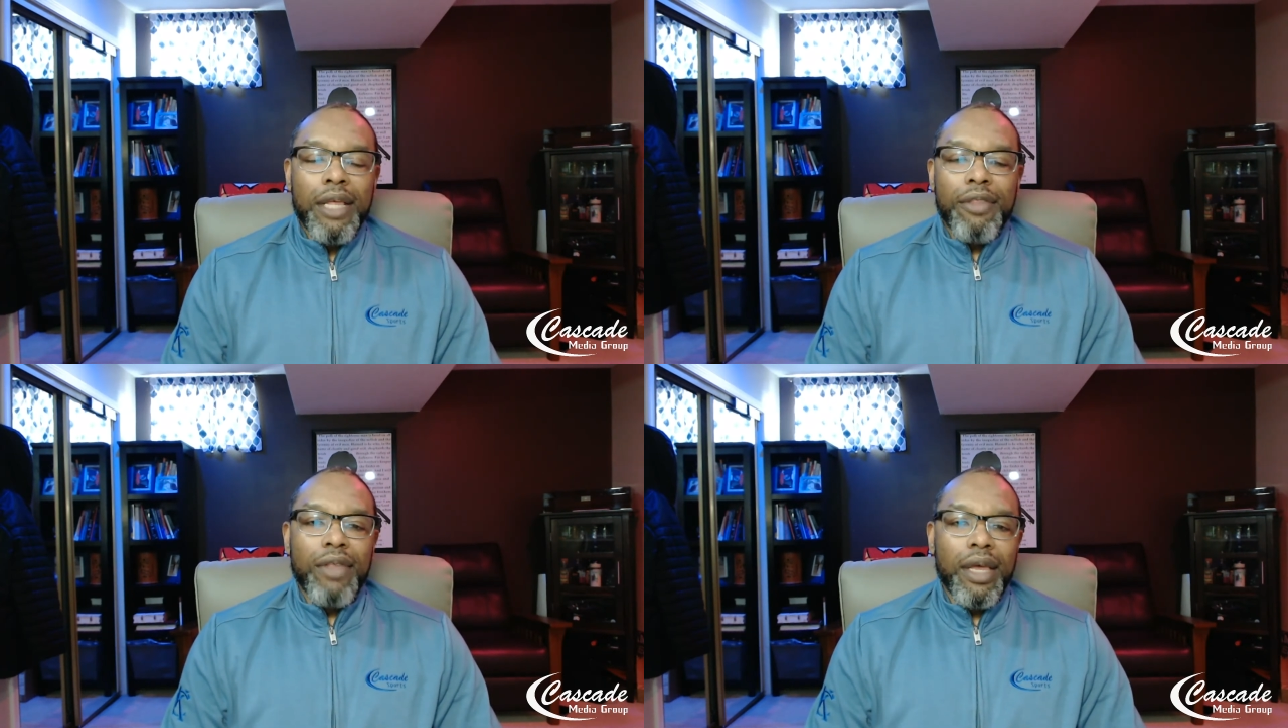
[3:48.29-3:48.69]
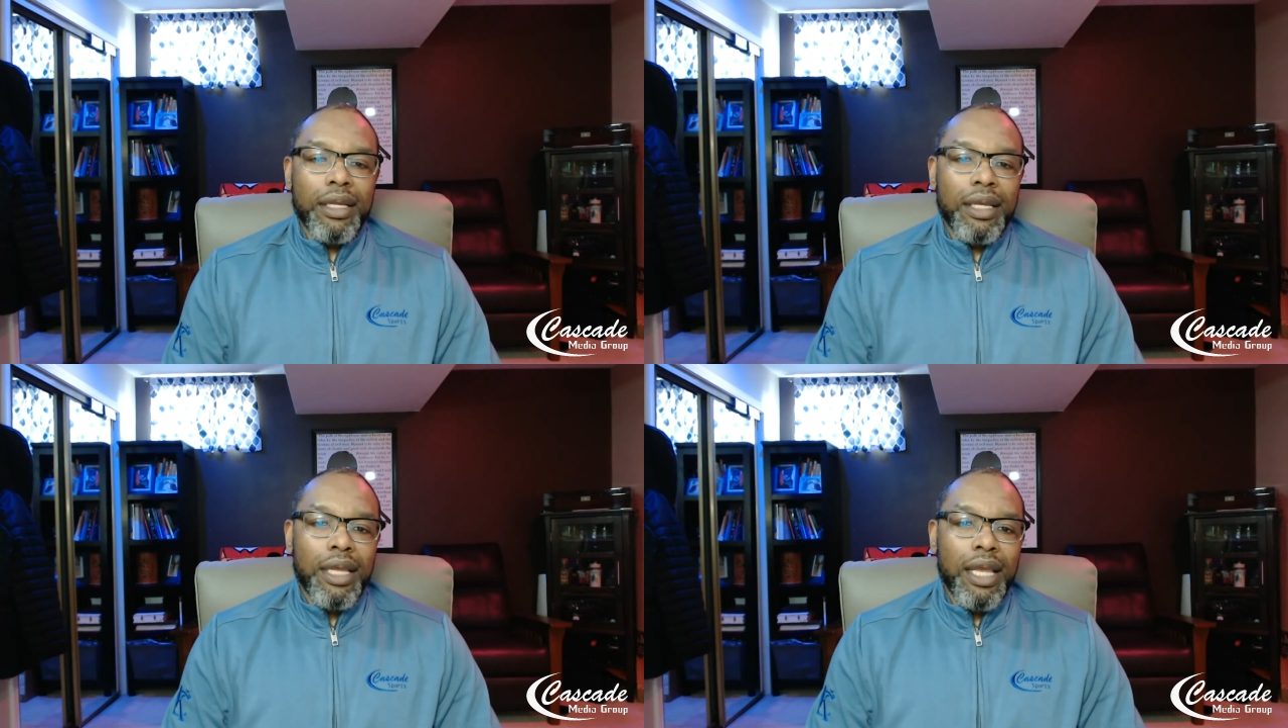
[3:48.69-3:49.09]

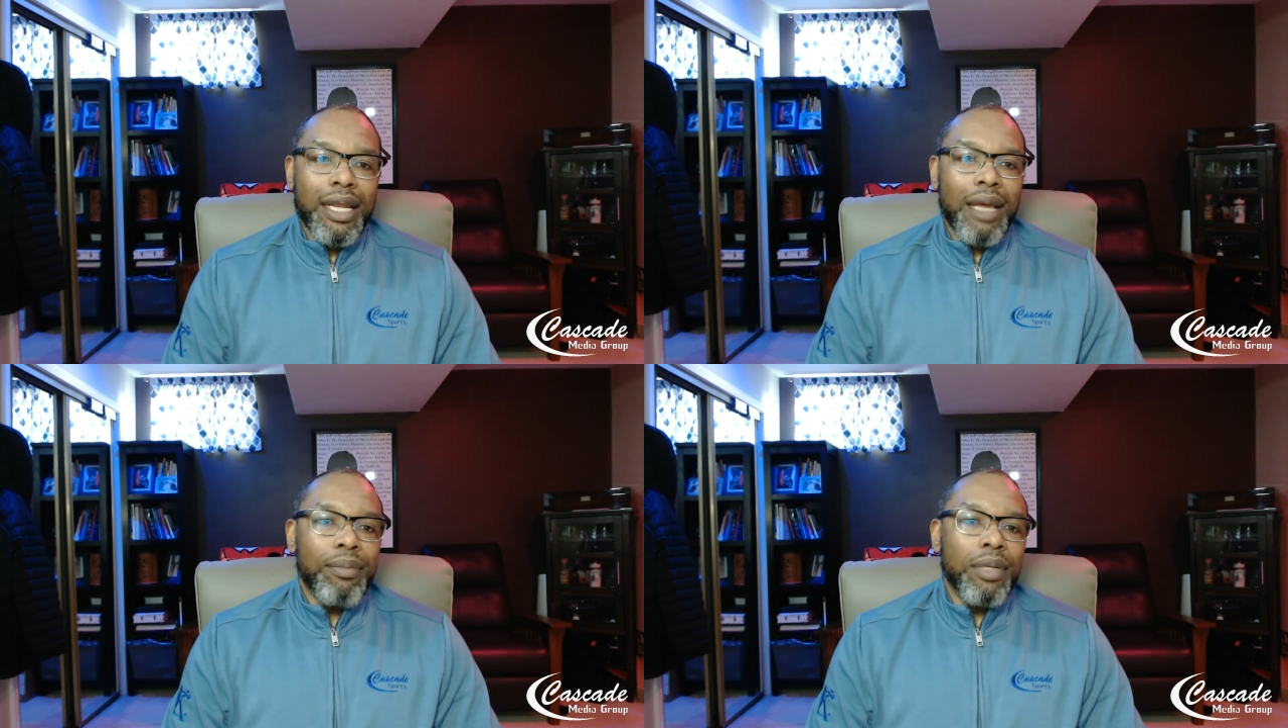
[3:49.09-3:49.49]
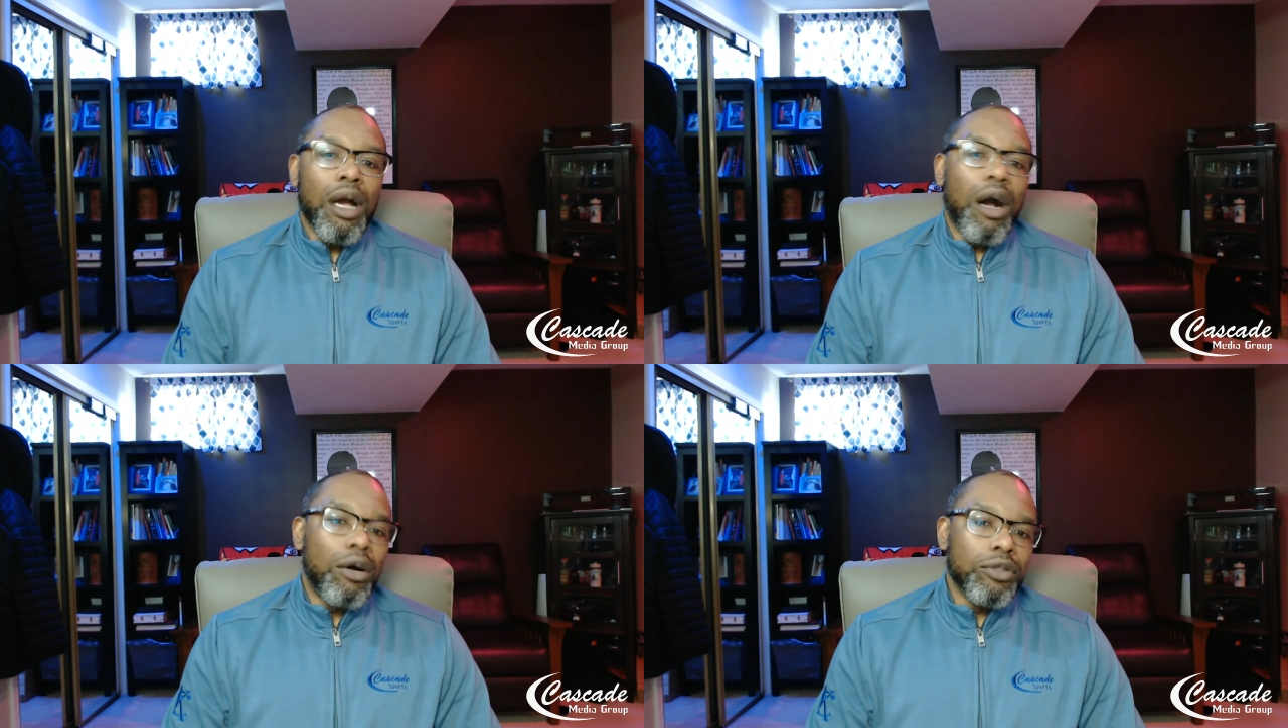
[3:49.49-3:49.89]
That cannot be
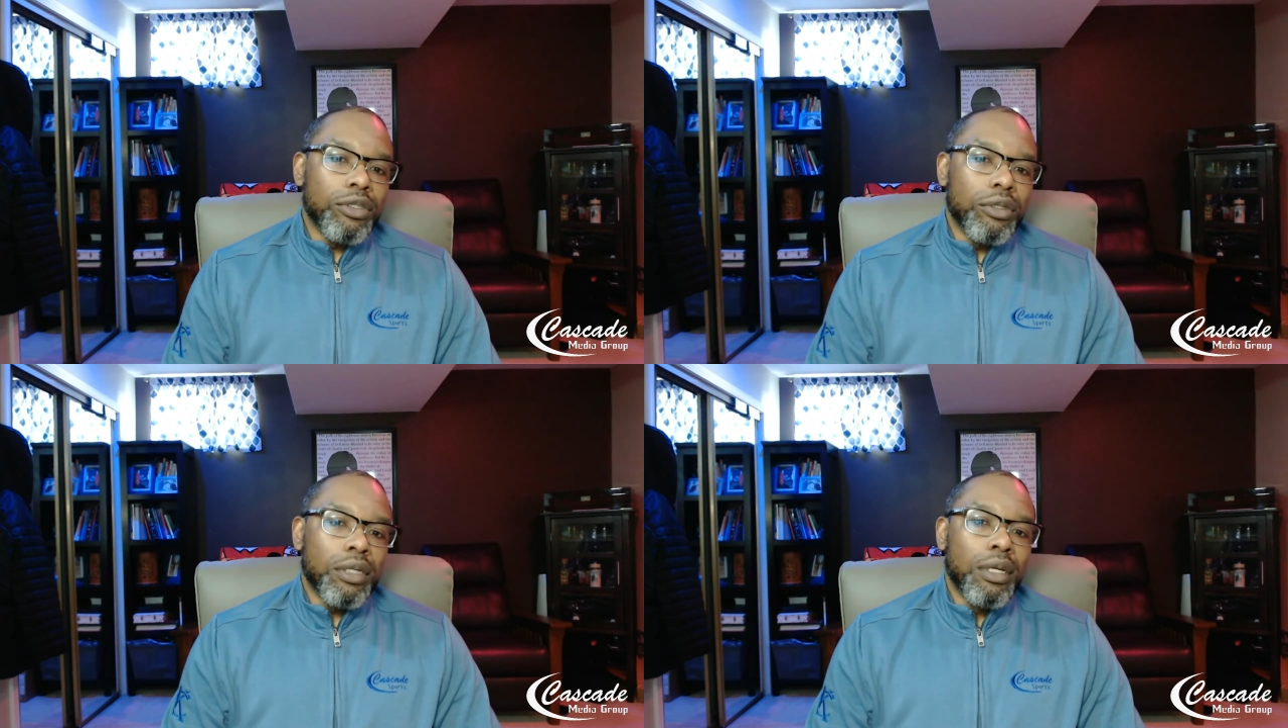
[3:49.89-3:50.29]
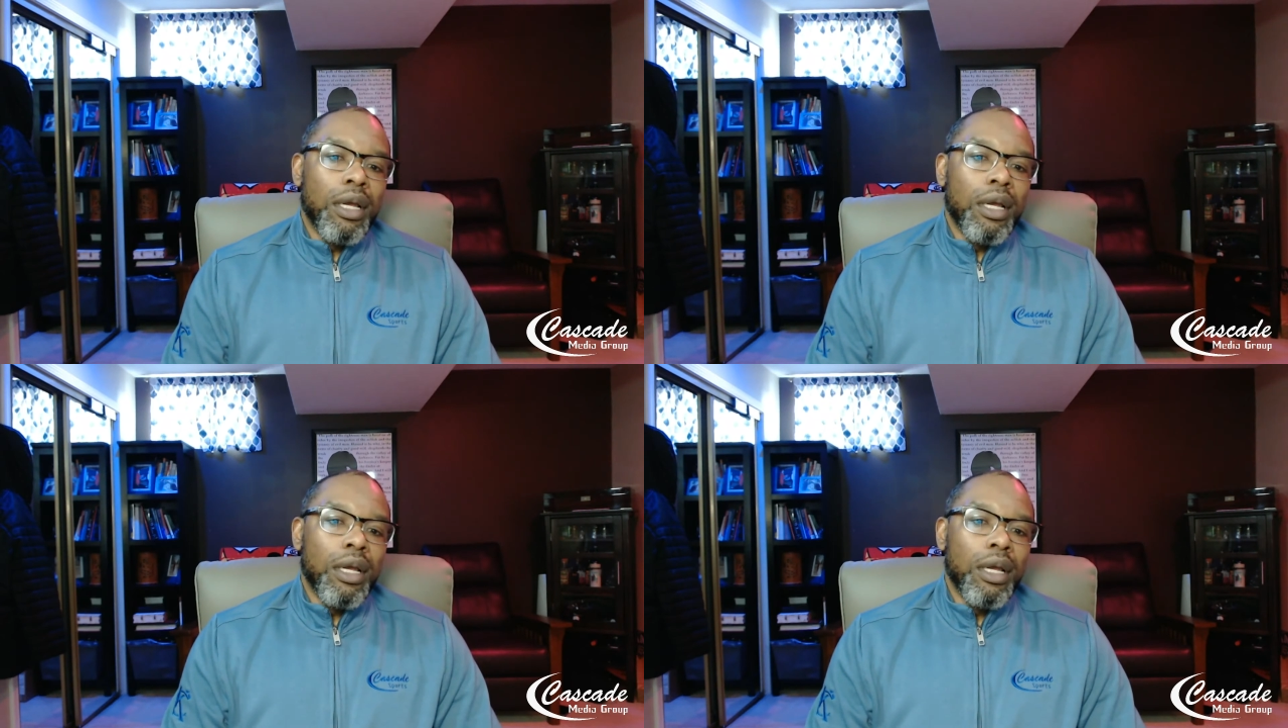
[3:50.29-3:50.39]
altered